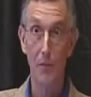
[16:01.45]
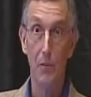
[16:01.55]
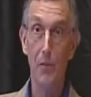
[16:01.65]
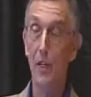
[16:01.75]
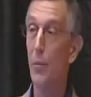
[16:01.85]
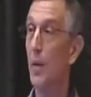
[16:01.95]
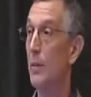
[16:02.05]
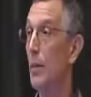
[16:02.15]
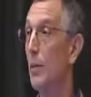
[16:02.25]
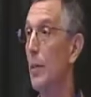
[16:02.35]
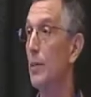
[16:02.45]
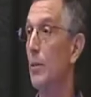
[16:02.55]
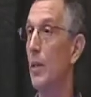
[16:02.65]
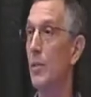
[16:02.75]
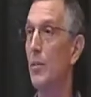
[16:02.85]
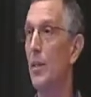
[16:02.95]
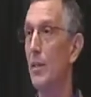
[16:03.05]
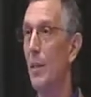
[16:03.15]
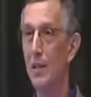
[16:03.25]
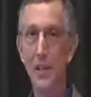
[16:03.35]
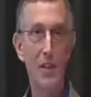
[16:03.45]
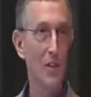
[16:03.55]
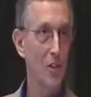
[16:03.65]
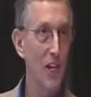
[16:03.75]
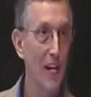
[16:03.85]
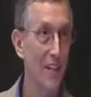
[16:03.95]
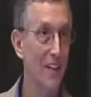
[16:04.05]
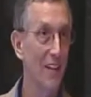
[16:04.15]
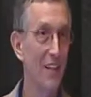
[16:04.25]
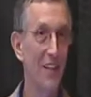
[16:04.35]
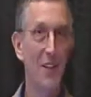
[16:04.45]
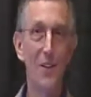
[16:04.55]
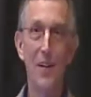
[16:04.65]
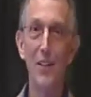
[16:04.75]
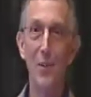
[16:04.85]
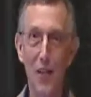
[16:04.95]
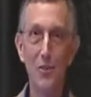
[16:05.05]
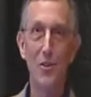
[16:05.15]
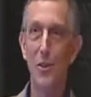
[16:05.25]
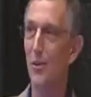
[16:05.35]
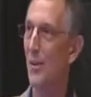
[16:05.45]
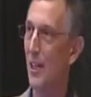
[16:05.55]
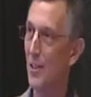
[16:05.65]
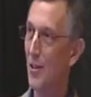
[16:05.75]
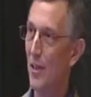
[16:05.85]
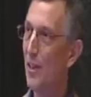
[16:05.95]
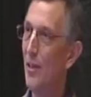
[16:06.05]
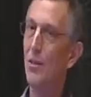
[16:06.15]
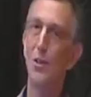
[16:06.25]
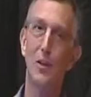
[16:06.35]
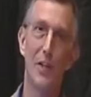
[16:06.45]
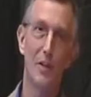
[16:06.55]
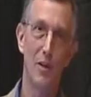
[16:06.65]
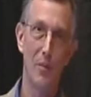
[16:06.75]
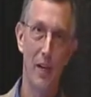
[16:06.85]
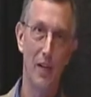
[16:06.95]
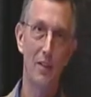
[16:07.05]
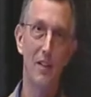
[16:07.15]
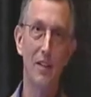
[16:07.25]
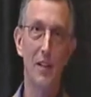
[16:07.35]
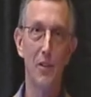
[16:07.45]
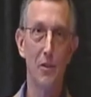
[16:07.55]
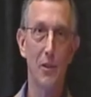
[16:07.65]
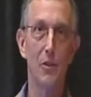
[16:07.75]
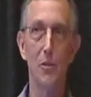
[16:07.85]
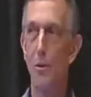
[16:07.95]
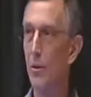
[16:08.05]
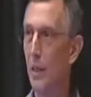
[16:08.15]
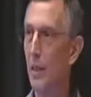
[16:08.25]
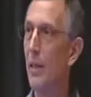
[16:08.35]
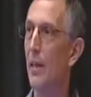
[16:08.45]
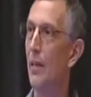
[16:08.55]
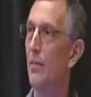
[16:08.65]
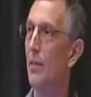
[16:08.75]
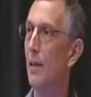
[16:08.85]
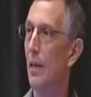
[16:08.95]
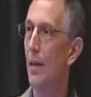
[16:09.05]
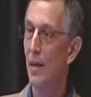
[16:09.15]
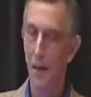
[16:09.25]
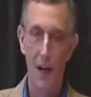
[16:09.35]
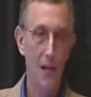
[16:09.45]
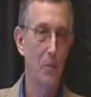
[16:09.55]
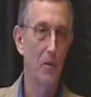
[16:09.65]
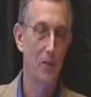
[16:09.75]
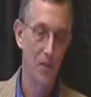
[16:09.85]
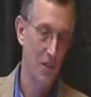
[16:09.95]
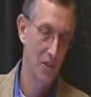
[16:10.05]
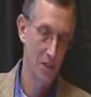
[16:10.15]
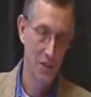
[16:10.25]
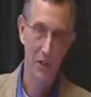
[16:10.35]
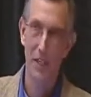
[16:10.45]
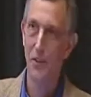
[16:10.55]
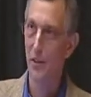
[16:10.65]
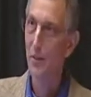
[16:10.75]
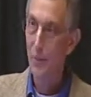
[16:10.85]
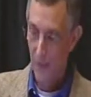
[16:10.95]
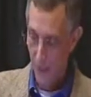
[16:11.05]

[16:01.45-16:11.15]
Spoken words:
When you think about going in your kitchen at night to get a snack, right? You have to turn the lights on. They don't turn on automatically unless you're a control geek and have a occupancy sensor in your kitchen.